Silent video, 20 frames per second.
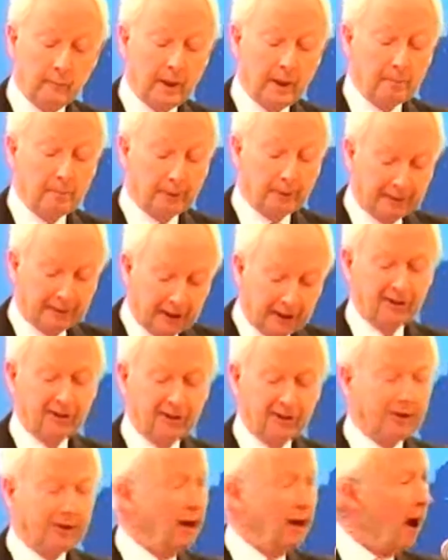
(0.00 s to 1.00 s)
But this
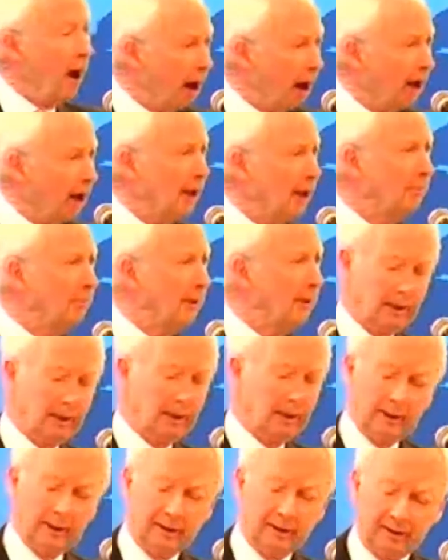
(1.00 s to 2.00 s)
is the horrible
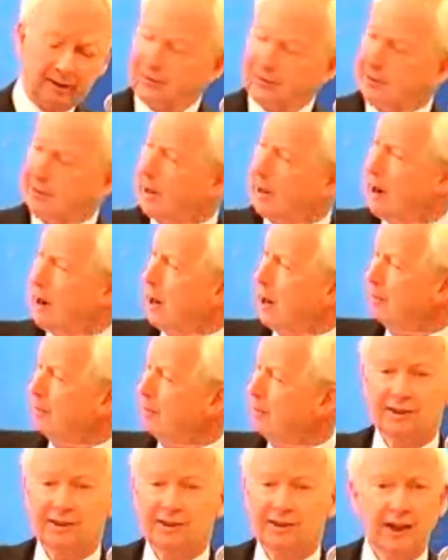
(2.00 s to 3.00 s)

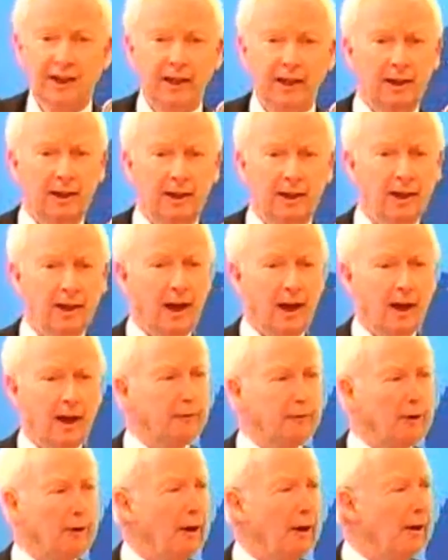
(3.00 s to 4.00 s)
state
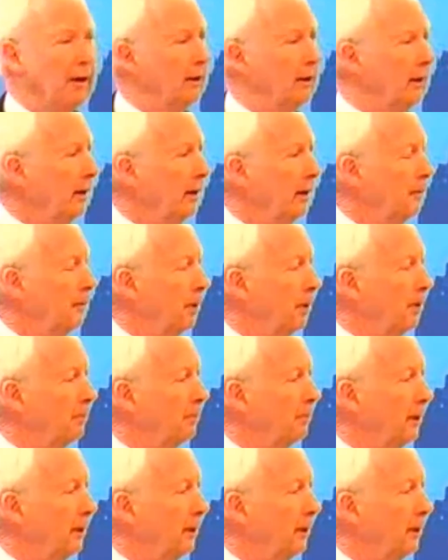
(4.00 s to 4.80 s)
of our public